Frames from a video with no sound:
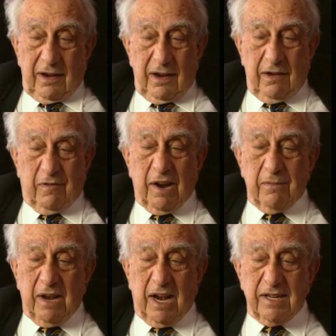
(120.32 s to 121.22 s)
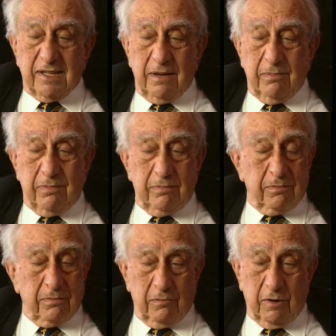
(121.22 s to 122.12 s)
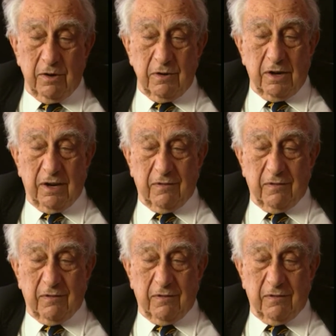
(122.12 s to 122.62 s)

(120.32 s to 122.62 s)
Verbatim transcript: And Fermi asked him, Were you not